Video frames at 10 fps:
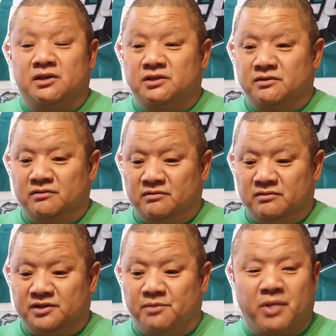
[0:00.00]
It's
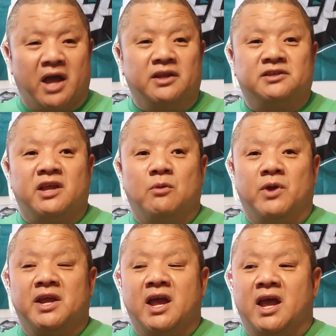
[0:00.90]
St. Patty's Day
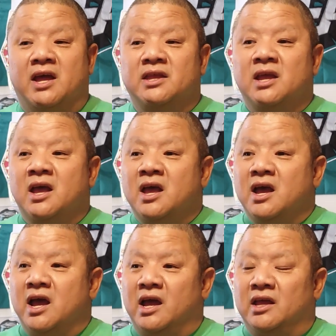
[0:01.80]
weekend
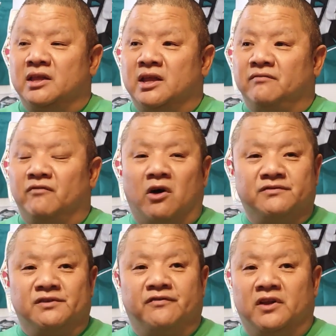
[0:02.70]
and
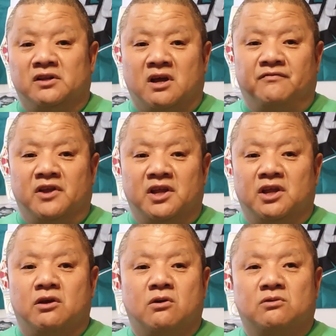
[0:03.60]
involves the Philadelphia
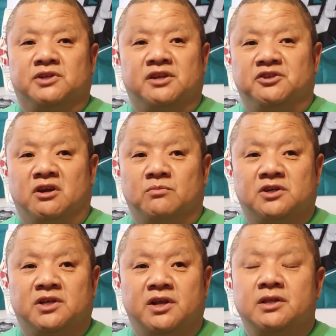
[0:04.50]
Eagles and
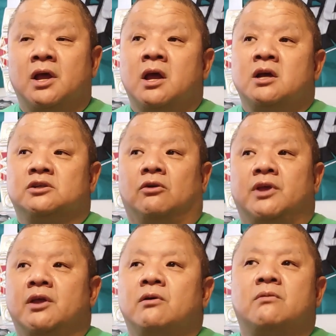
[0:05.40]
Jamerson, so
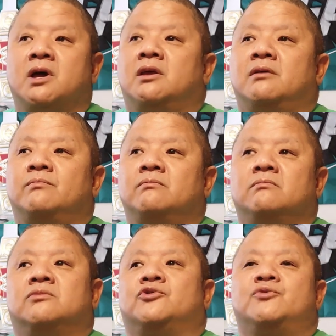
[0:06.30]
they don't want
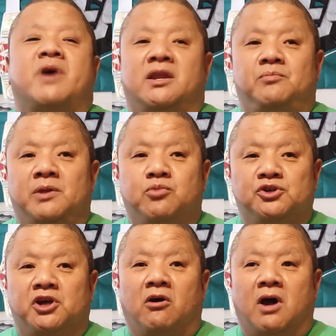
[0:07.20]
too many people
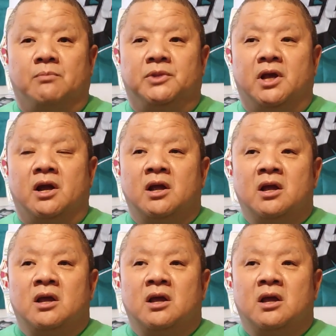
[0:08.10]
show up there.